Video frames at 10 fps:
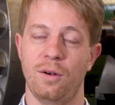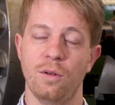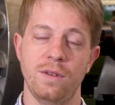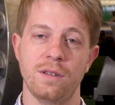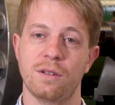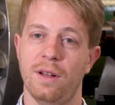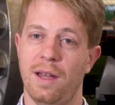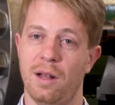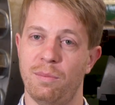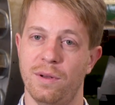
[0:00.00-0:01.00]
All of these is going to
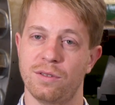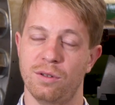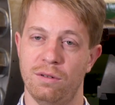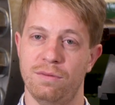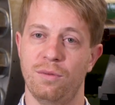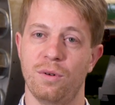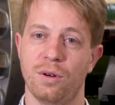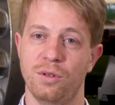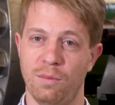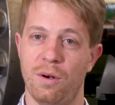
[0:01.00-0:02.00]
help us solve for
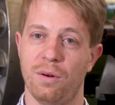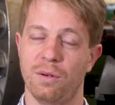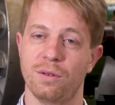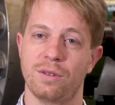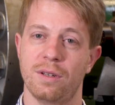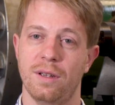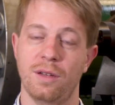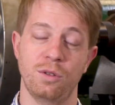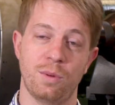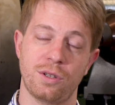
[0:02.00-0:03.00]
tomorrow's
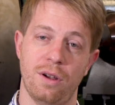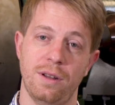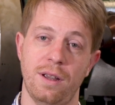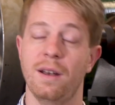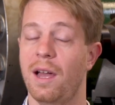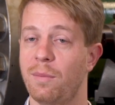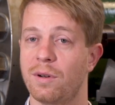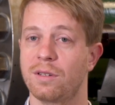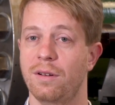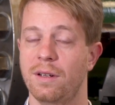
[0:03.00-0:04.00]
supersonic and
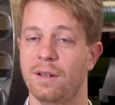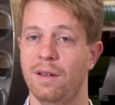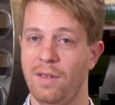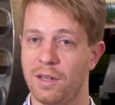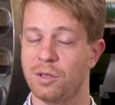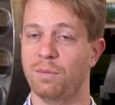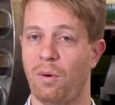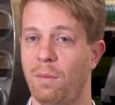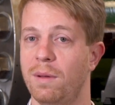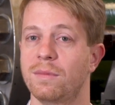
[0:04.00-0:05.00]
hypersonic aviation
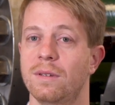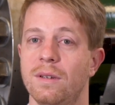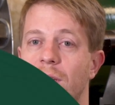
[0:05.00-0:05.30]
problems.